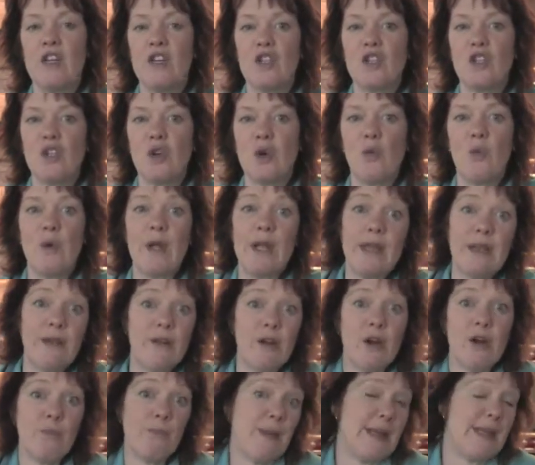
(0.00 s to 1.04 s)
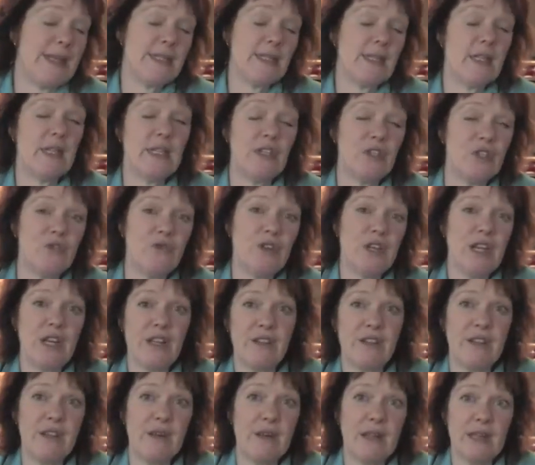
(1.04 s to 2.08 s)
So we basically do
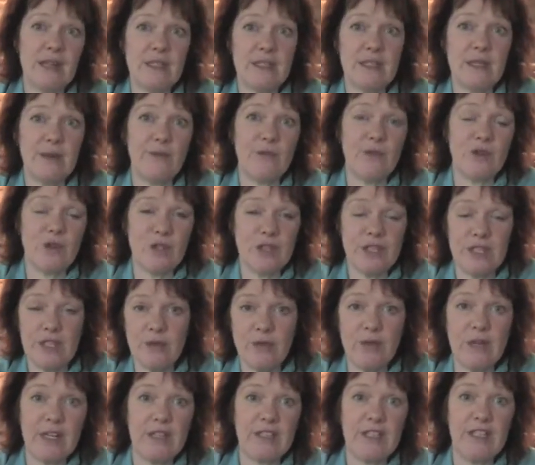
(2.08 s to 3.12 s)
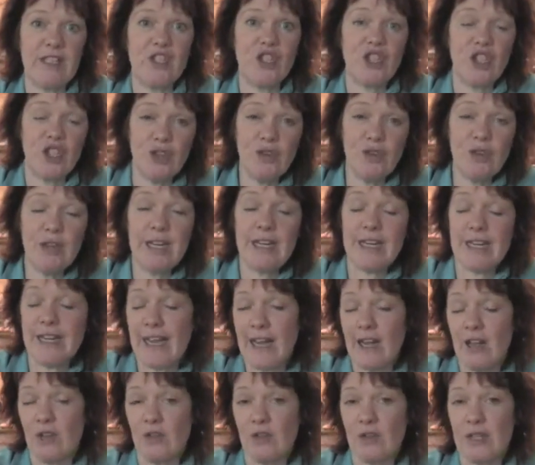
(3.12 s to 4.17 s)
nothing except for sit around in a shooting
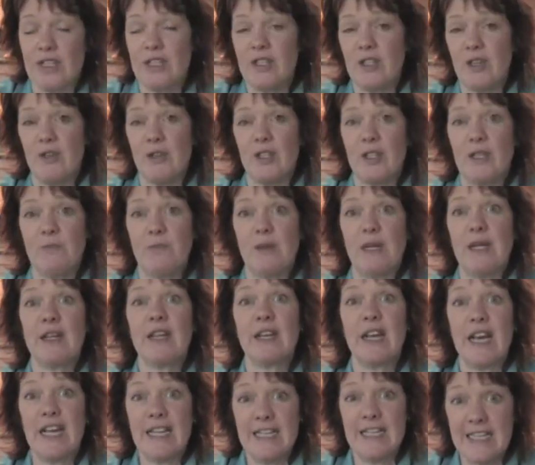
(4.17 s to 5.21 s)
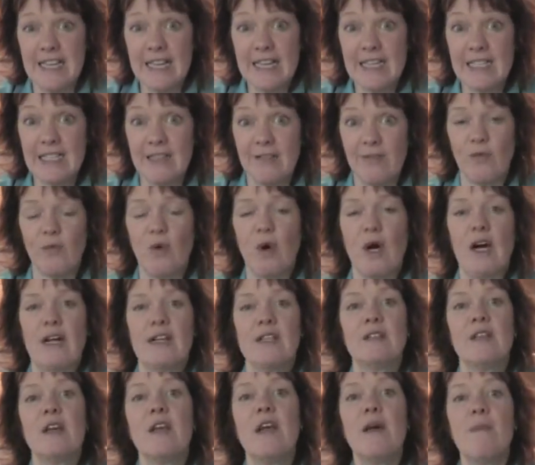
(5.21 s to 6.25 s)
gallery, so to speak, addictive
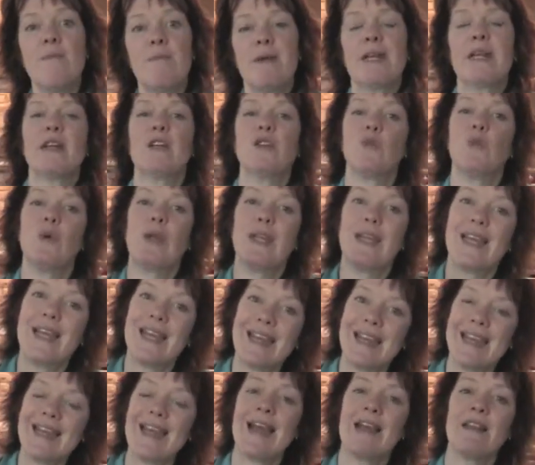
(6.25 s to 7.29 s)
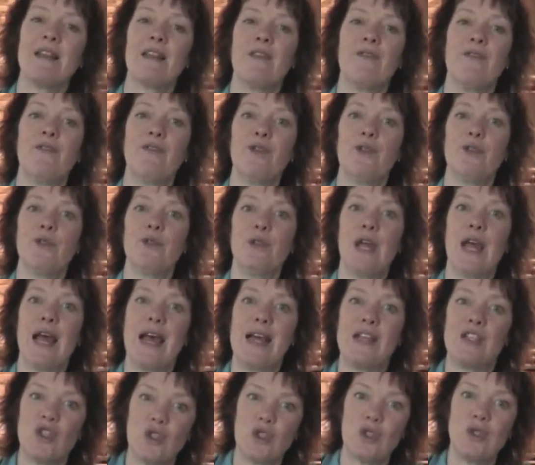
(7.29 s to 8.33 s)
wise, because we can get the food
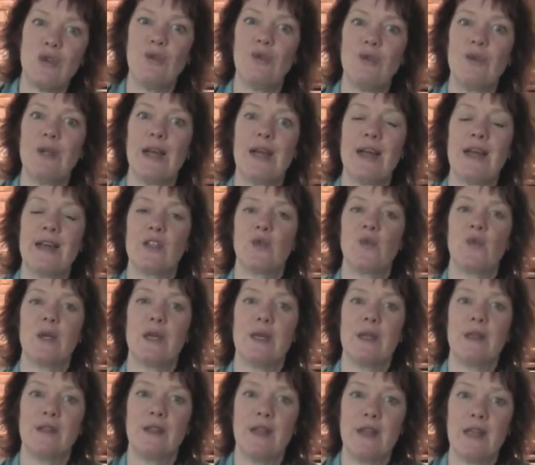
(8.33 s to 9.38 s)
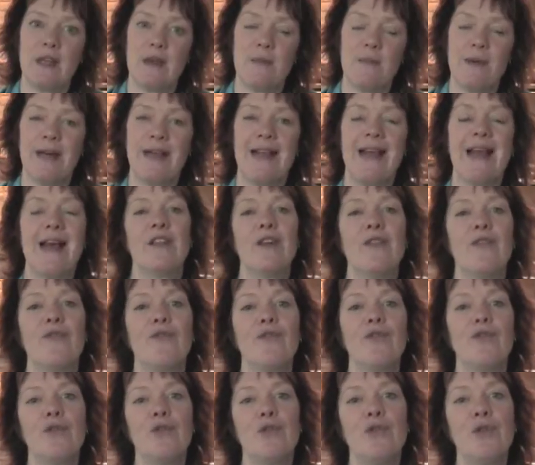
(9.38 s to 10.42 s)
as soon as we think about it. And the
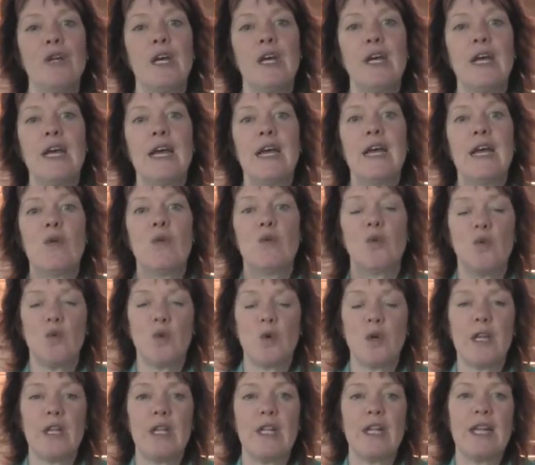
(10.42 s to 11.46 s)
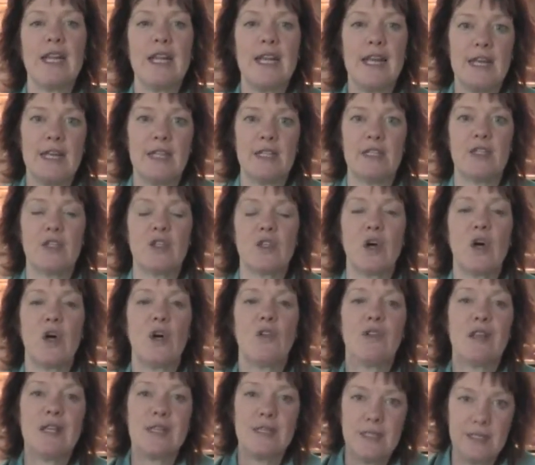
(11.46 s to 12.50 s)
food really hits
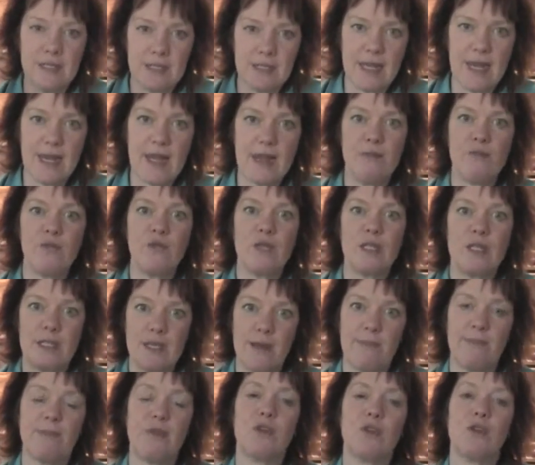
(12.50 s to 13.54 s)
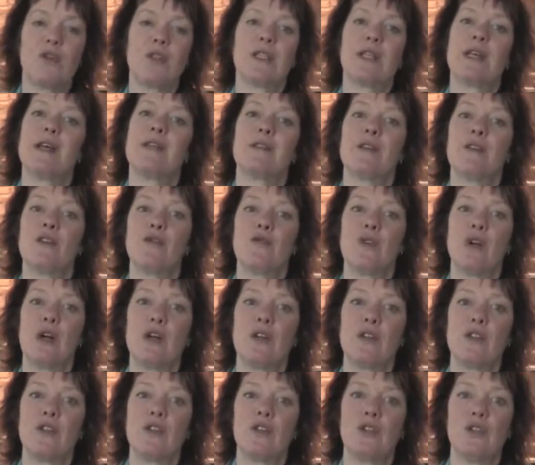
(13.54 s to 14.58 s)
on these same receptors that the
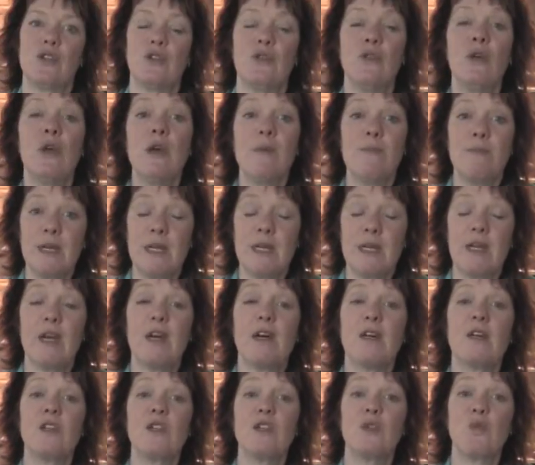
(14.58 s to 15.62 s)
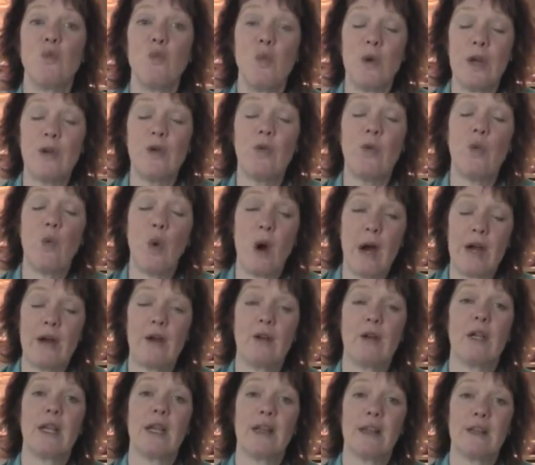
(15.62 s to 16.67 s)
drugs do because we are
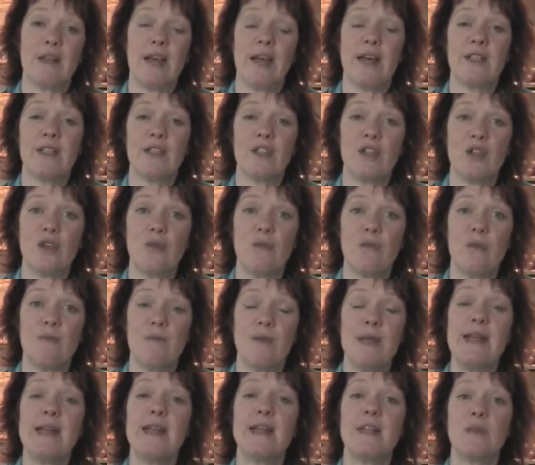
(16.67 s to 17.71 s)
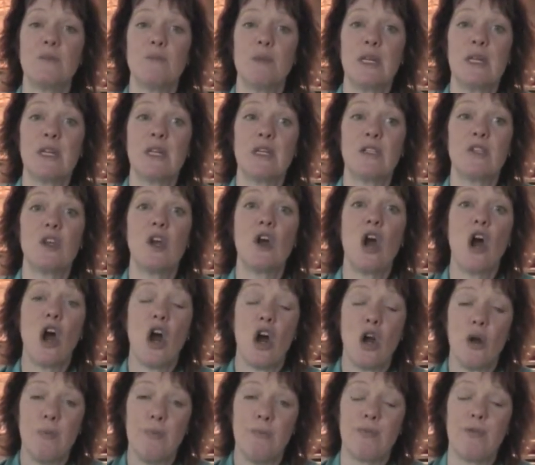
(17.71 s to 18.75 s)
wired like that as human beings because
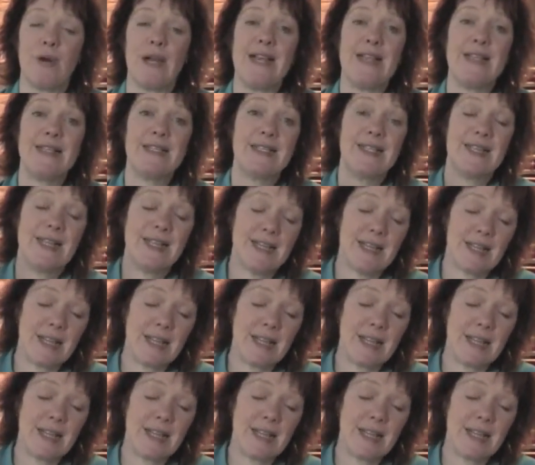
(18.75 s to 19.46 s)
our brains need a